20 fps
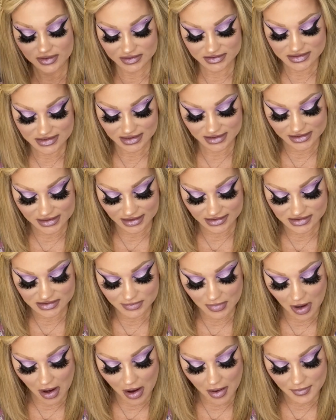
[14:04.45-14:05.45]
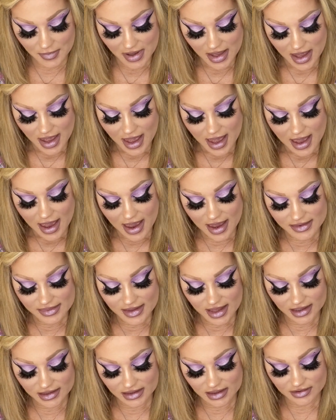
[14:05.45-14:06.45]
It's like a nice pop. And
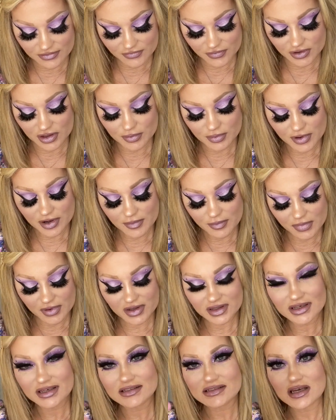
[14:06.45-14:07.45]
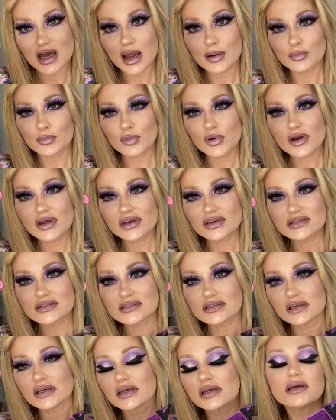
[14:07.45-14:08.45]
then for your purple, it's I'm
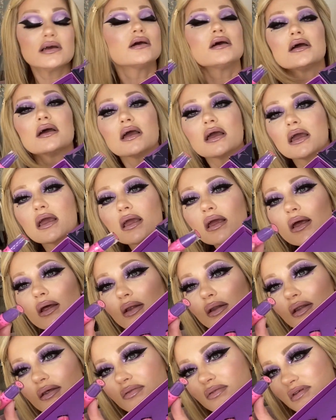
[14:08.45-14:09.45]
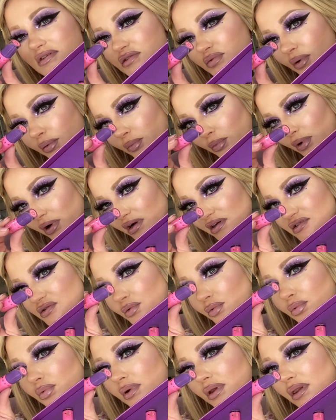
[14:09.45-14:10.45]
Royalty. And this one works
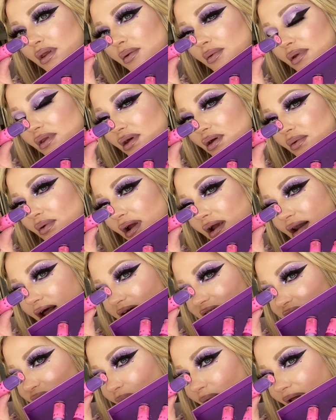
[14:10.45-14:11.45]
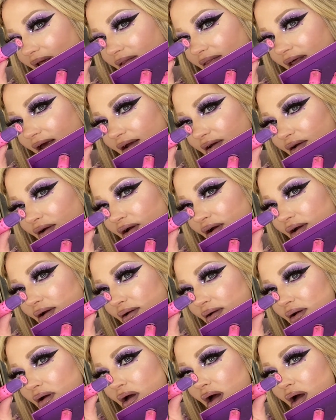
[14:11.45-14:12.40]
really, really great as a wing liner.